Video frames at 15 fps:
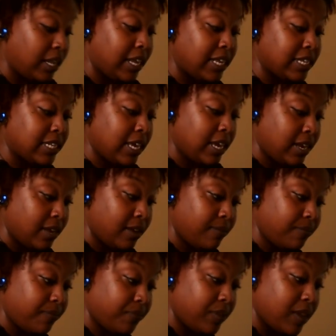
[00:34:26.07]
Let's get it.
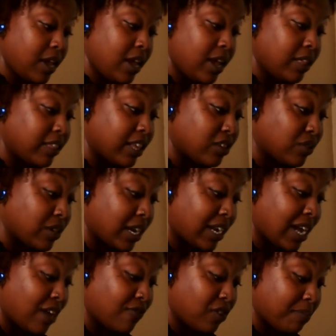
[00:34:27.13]
That's what I
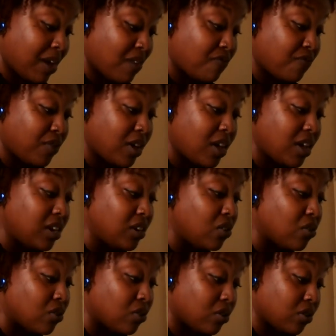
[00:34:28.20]
got for my
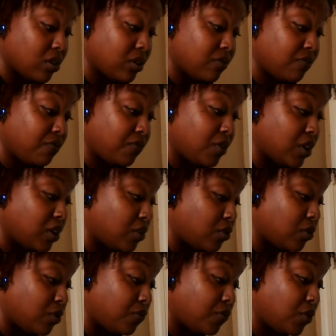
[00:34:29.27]
vertigo.
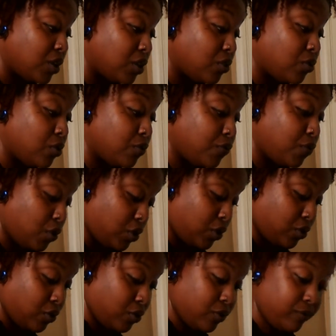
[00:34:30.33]
Vertigo, vertigo,
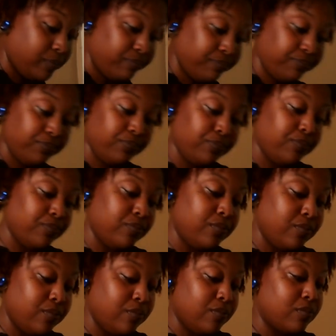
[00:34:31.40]
vertigo.
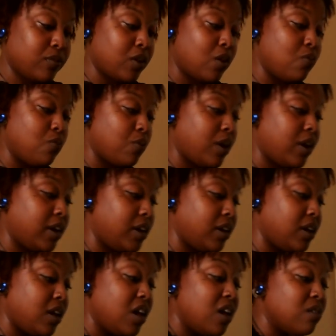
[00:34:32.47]
Alright.
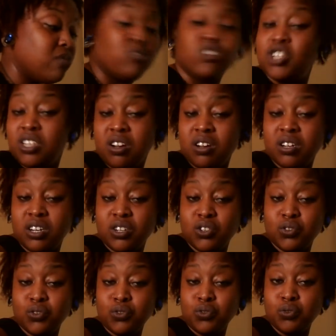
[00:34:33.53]
What you gonna
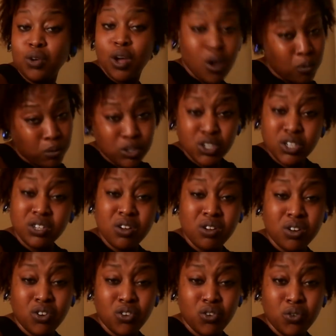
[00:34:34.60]
do? What you
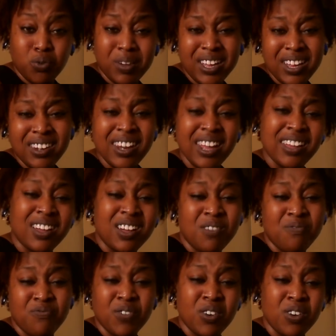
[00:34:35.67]
gonna do when they
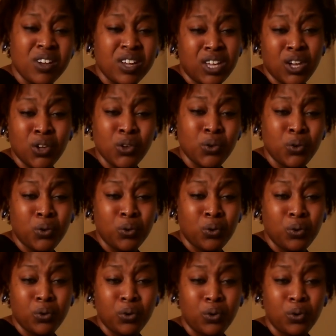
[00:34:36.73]
come for you?